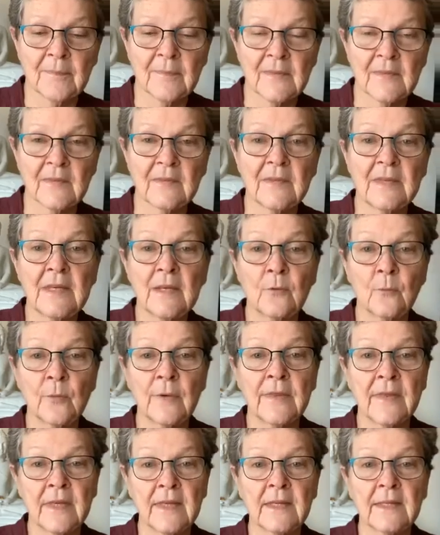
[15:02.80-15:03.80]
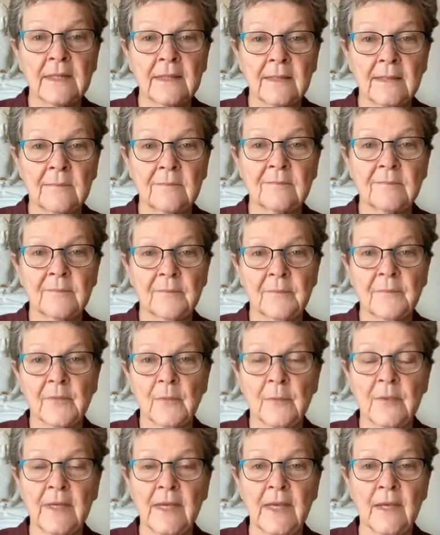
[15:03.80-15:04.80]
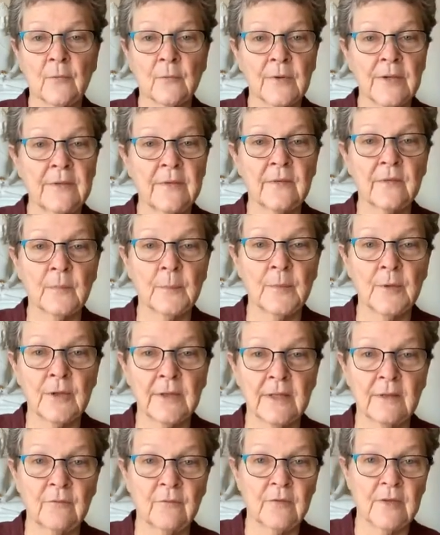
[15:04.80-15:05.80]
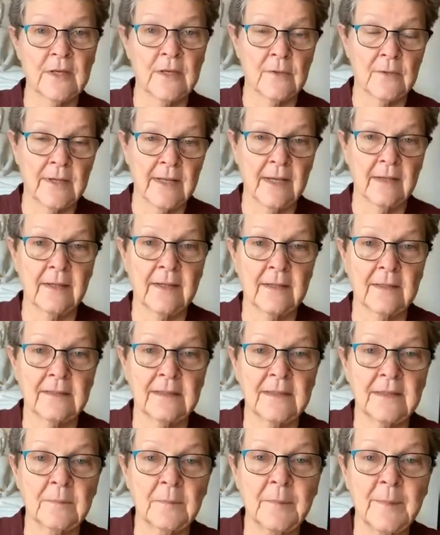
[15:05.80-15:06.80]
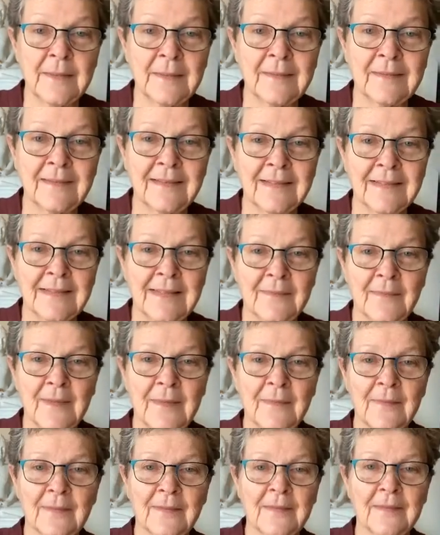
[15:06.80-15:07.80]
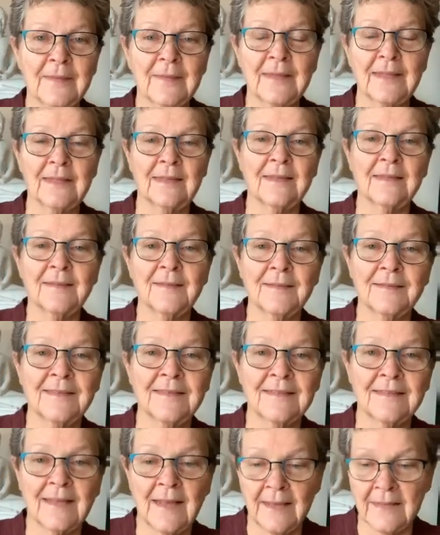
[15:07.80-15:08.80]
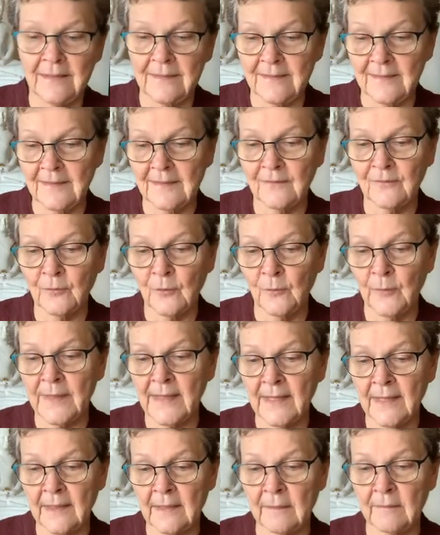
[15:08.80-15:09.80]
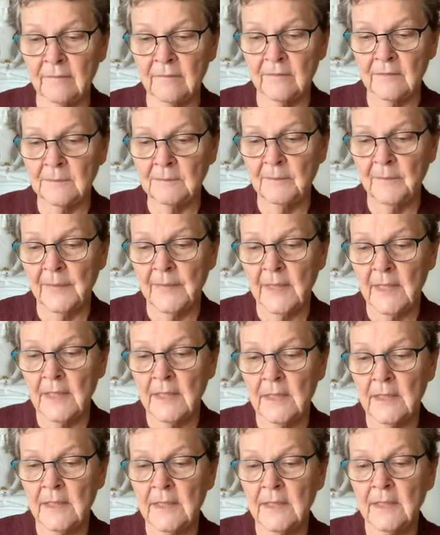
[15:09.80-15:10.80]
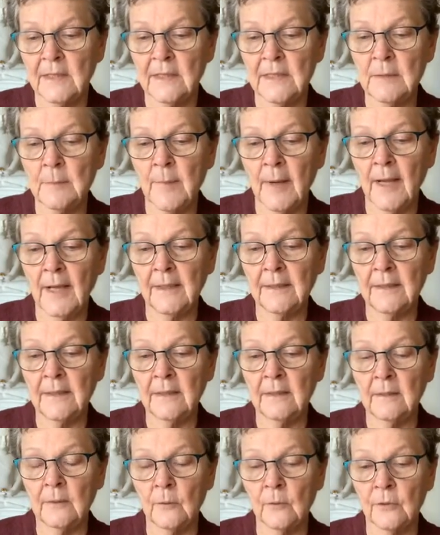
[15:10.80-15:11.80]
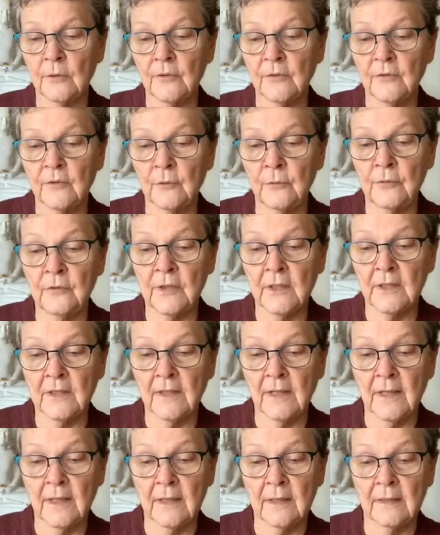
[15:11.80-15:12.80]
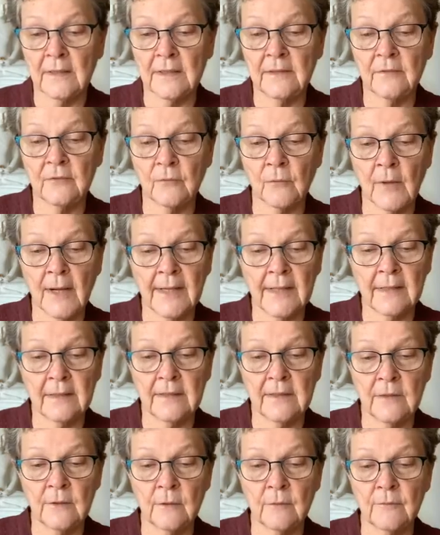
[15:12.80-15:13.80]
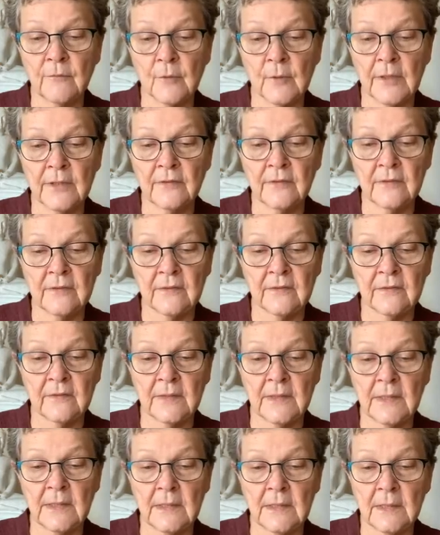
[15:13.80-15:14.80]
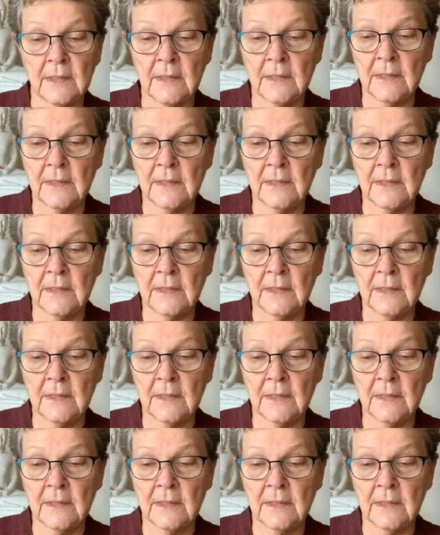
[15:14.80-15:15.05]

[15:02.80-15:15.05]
see it within. We can't read this book and figure it out mentally and then decide that's what we have. Nibbana or sunyata is right here for us to see,